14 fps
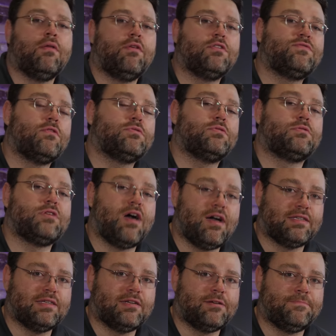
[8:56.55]
Those folks are
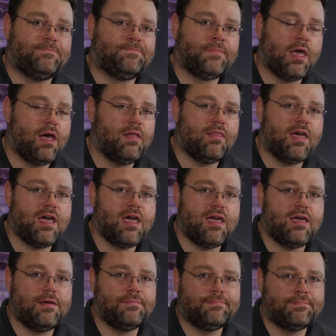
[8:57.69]
toxic. And
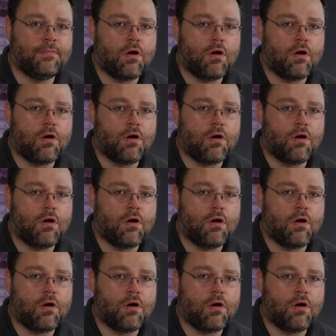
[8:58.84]
they